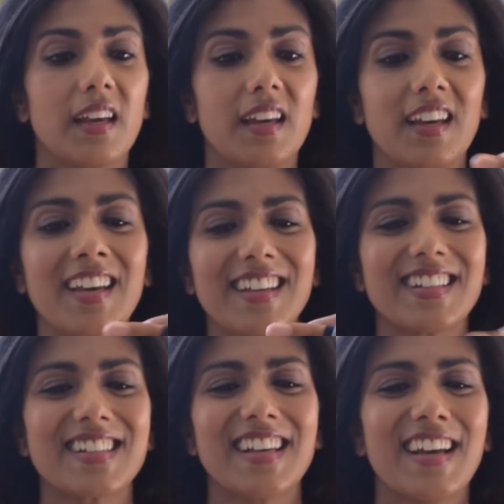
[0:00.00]

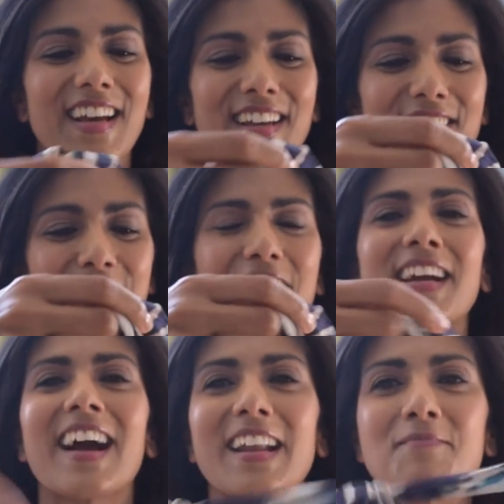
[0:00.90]
is you
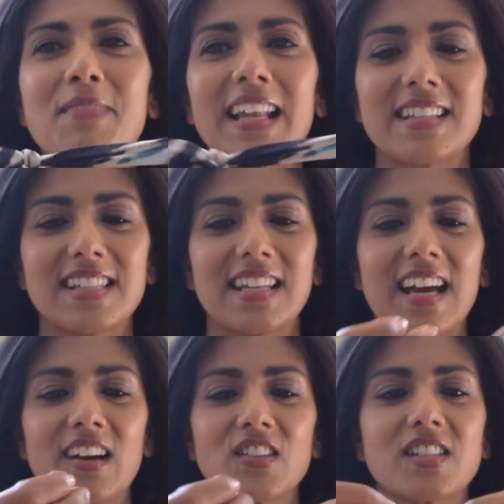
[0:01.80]
can kind of balance it
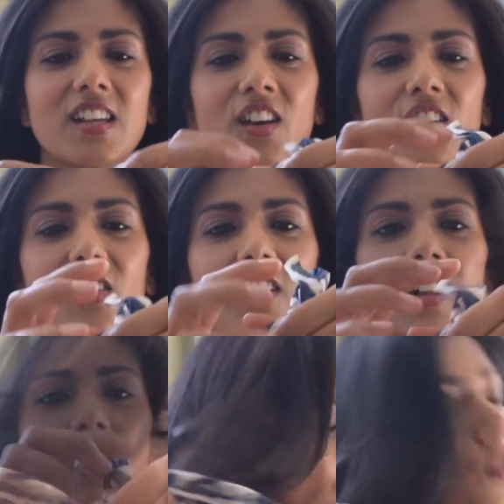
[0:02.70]
out. So
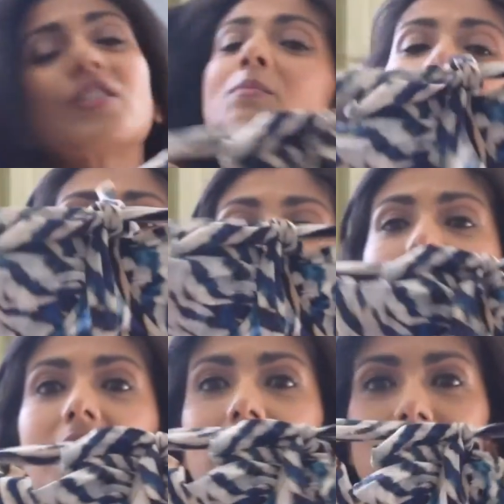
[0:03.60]
the bottoms are
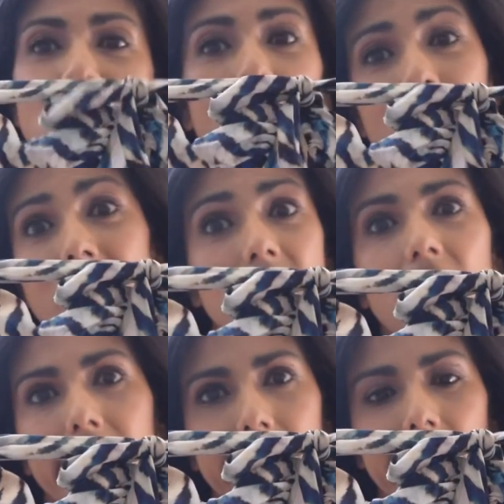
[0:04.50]
big, the top is
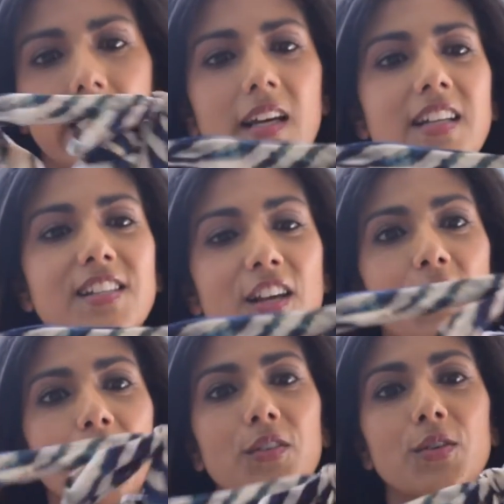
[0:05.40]
tiny.
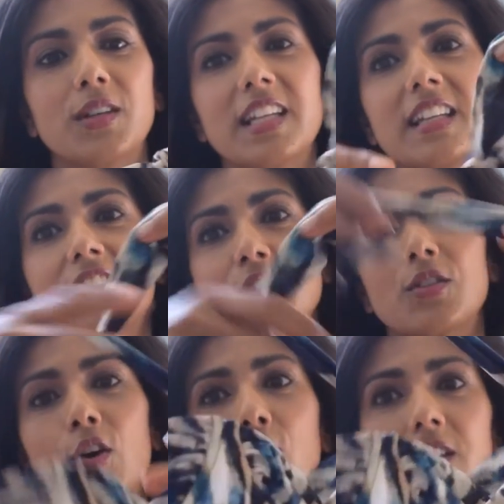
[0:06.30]
So you can either do
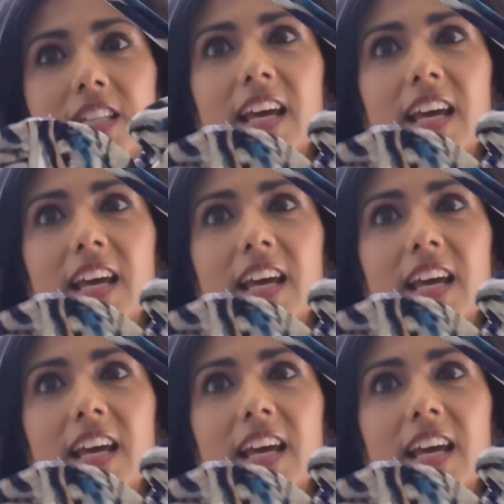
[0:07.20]
the halter